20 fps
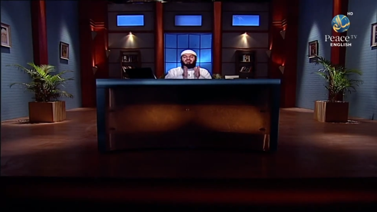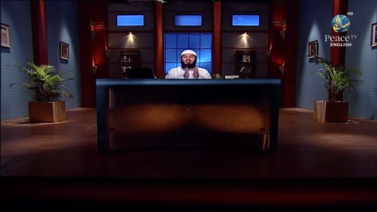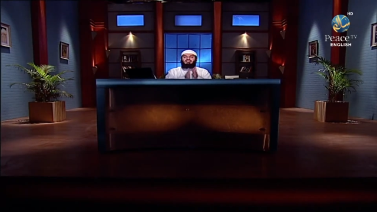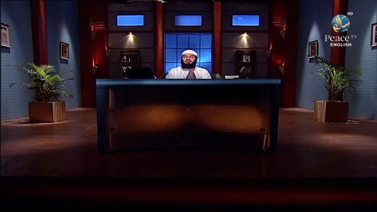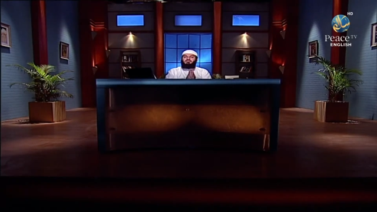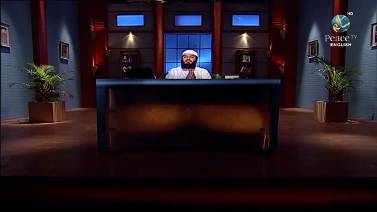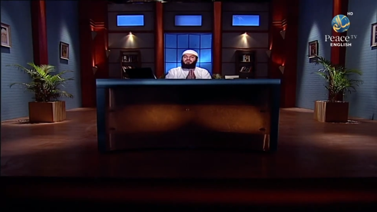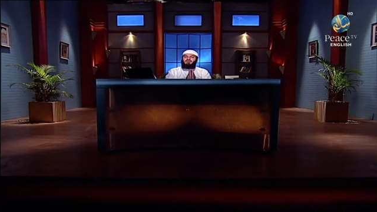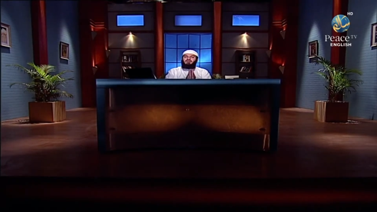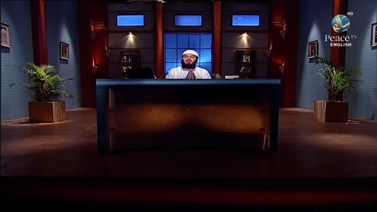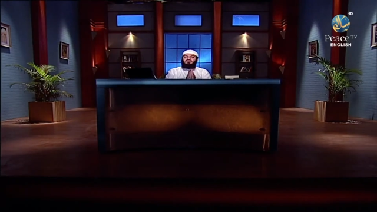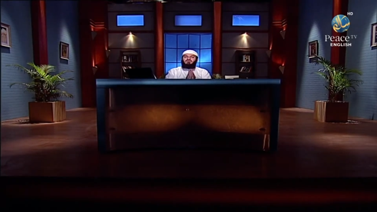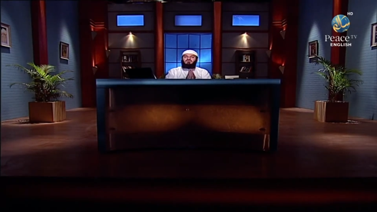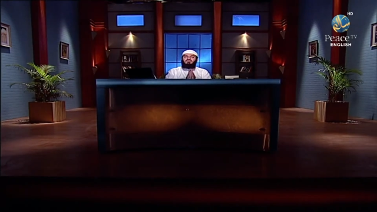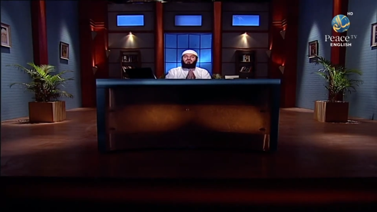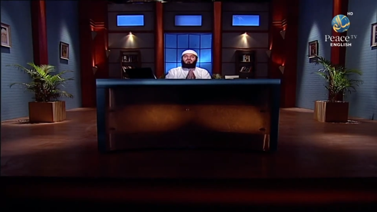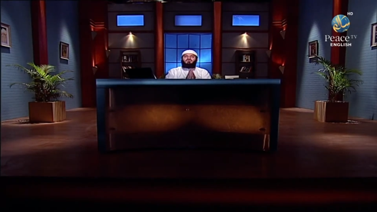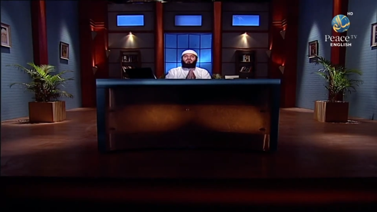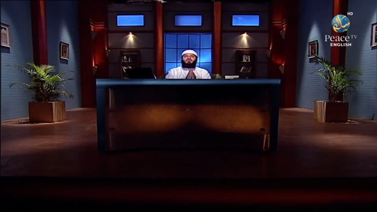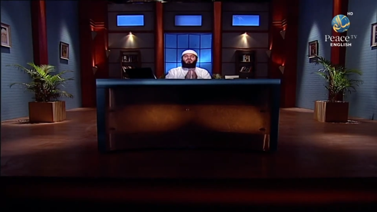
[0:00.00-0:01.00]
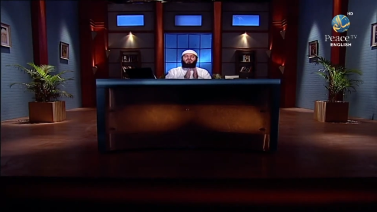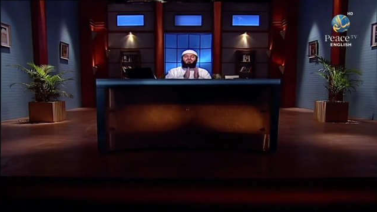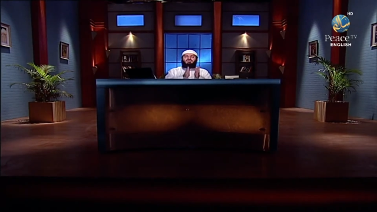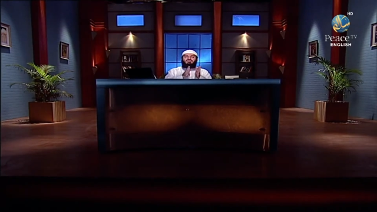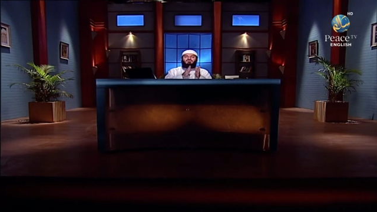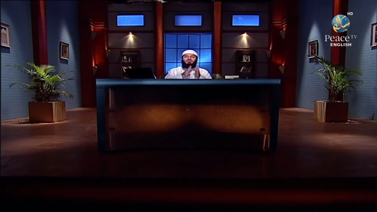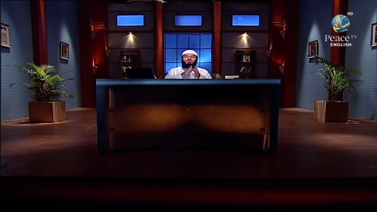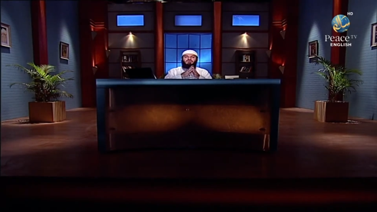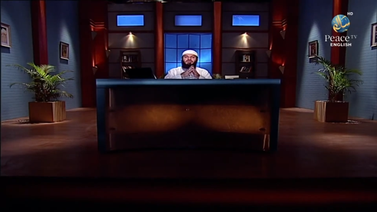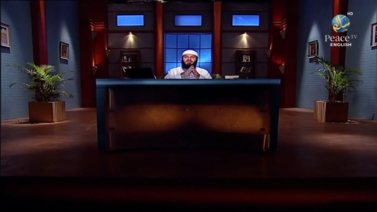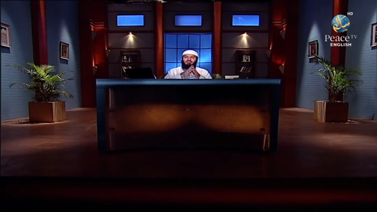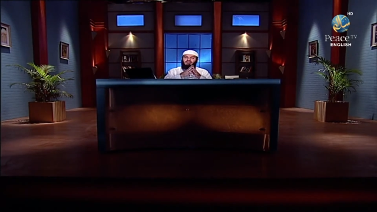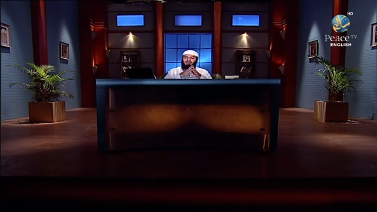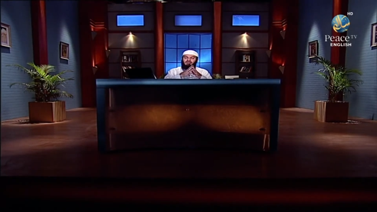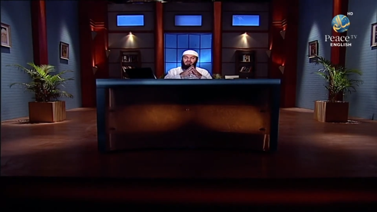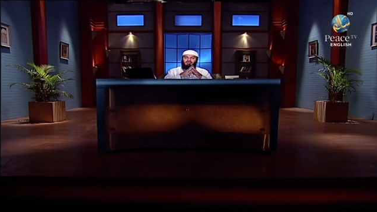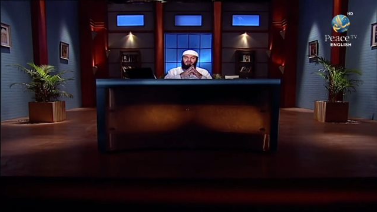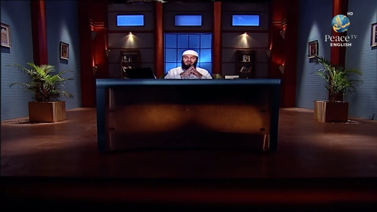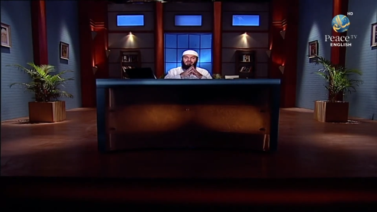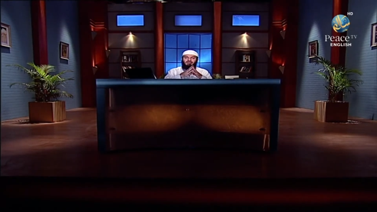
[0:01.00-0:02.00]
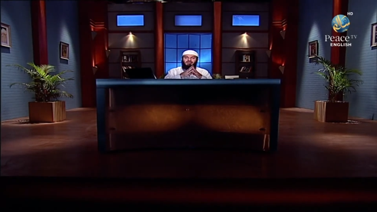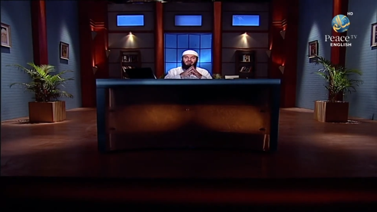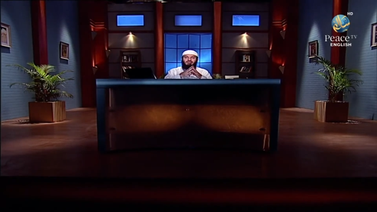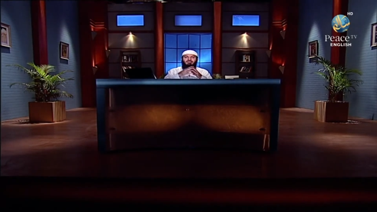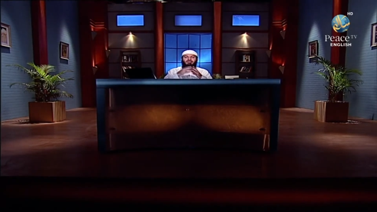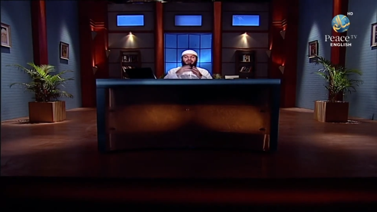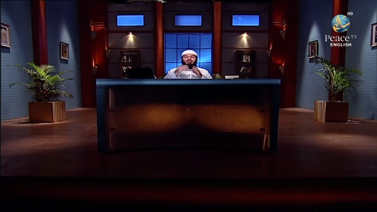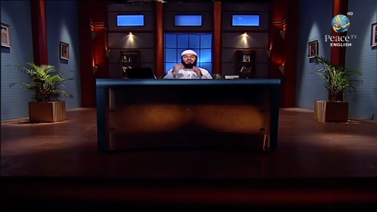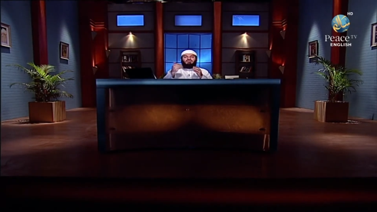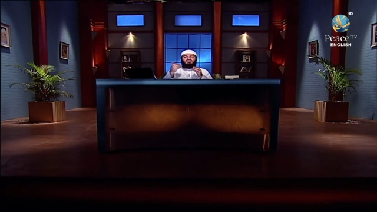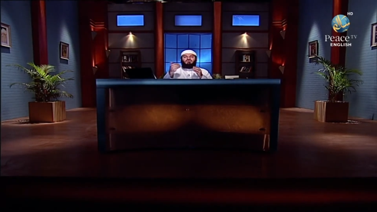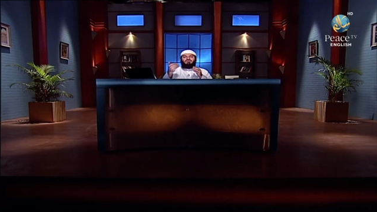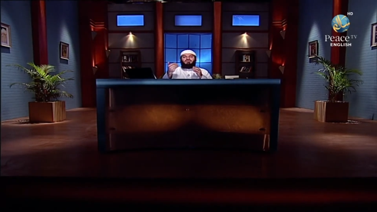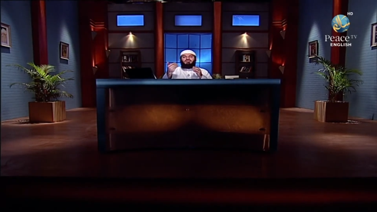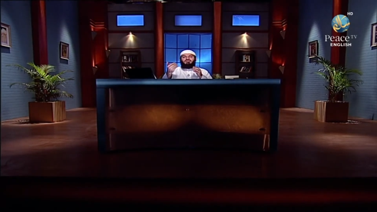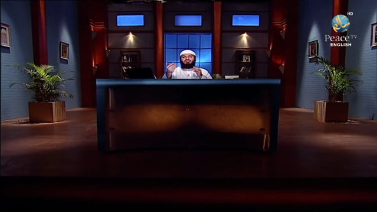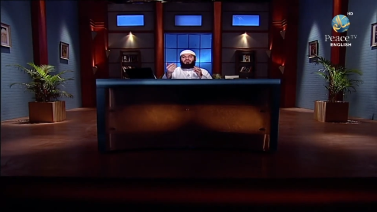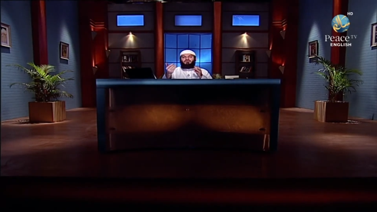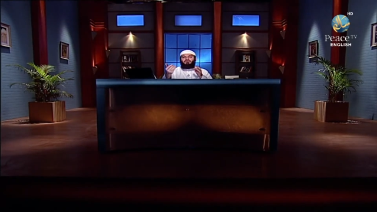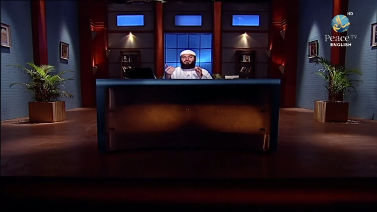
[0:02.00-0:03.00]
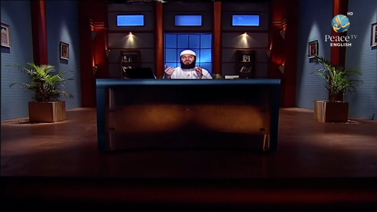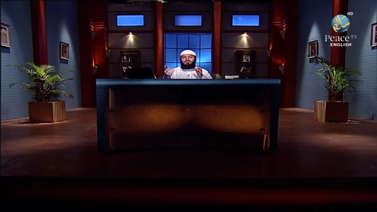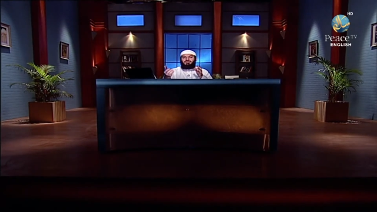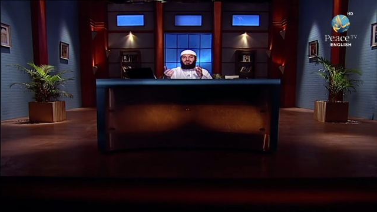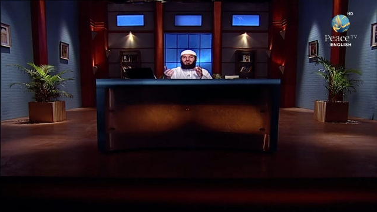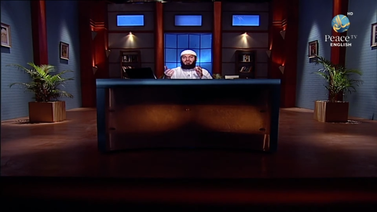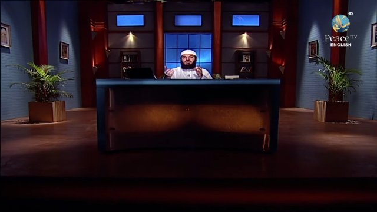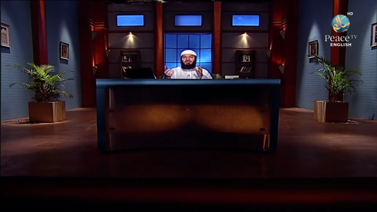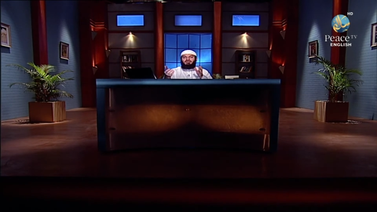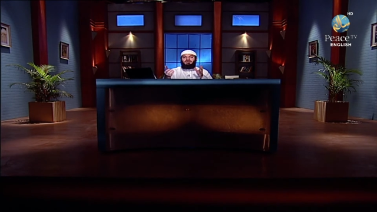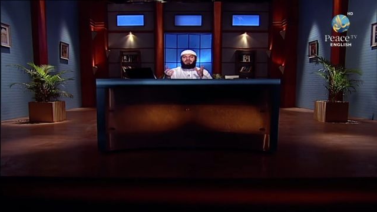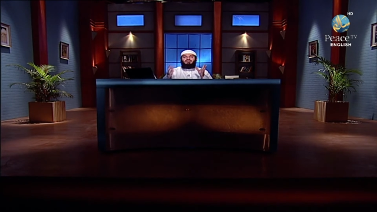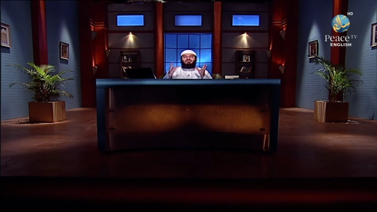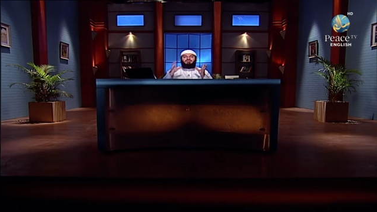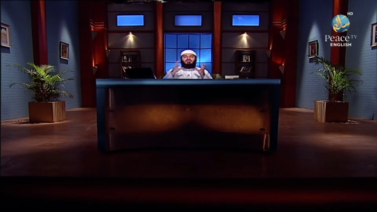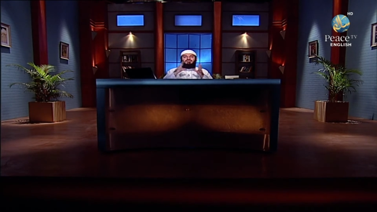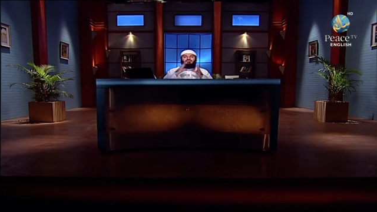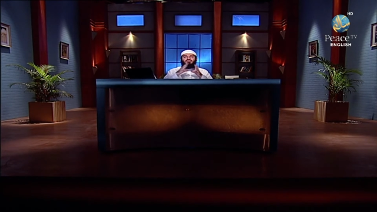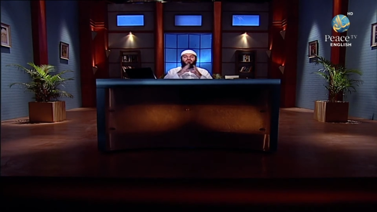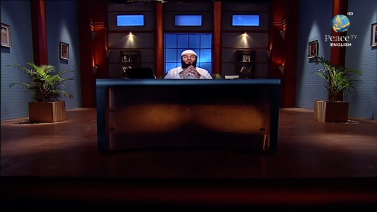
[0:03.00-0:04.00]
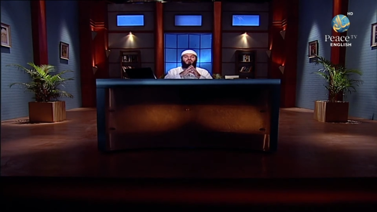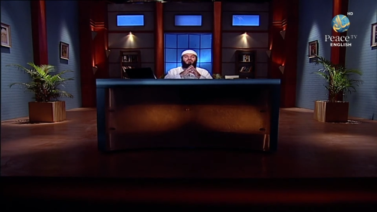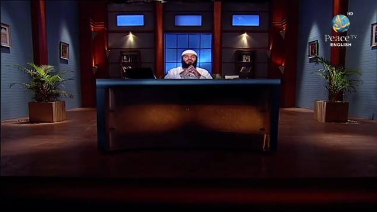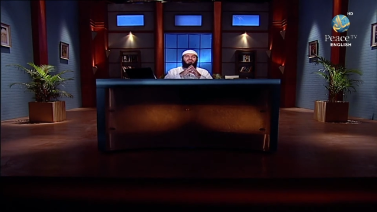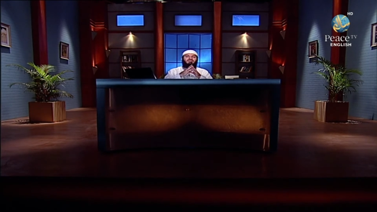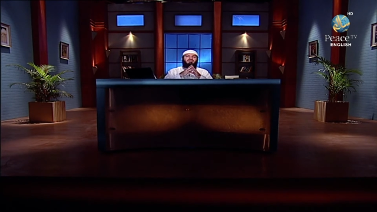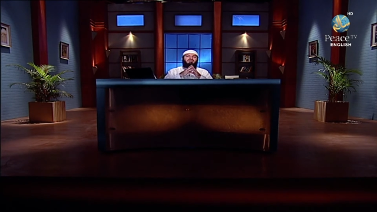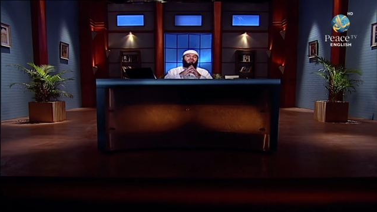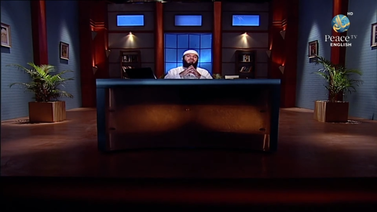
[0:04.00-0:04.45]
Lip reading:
Nobody's mouth can be seen.